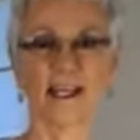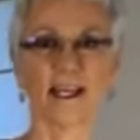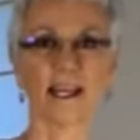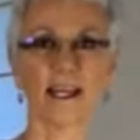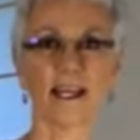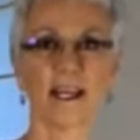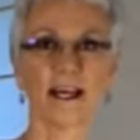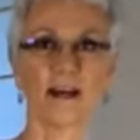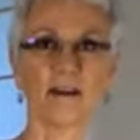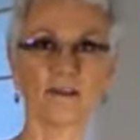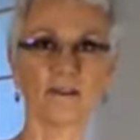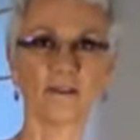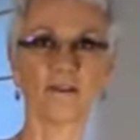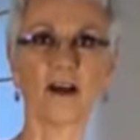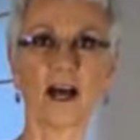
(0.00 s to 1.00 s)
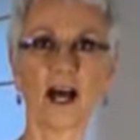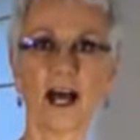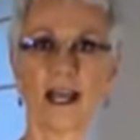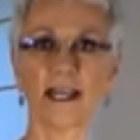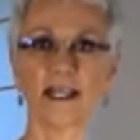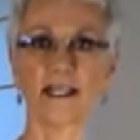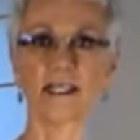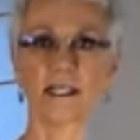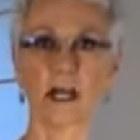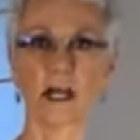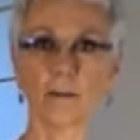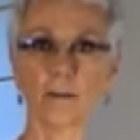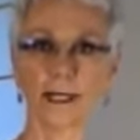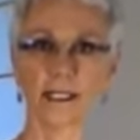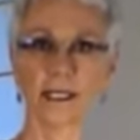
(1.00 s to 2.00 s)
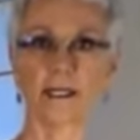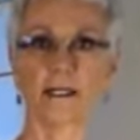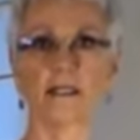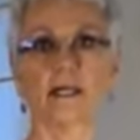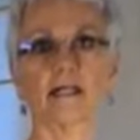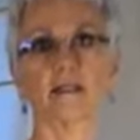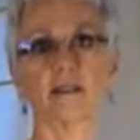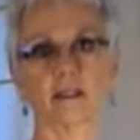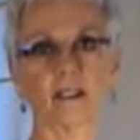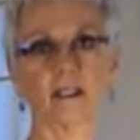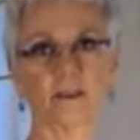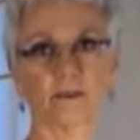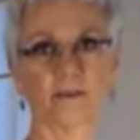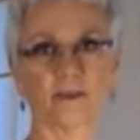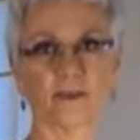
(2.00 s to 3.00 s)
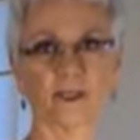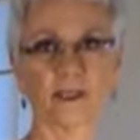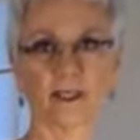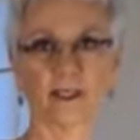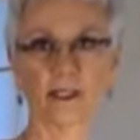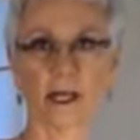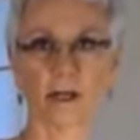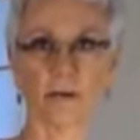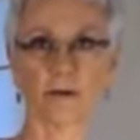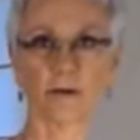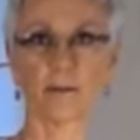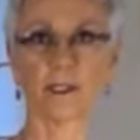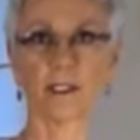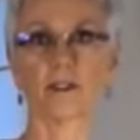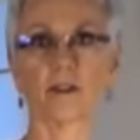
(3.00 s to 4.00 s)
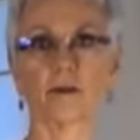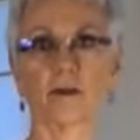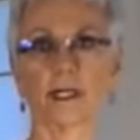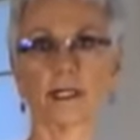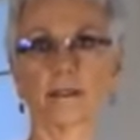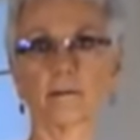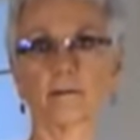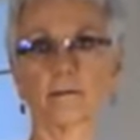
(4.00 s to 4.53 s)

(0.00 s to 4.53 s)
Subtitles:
If I tuck my tail under, like we've been doing,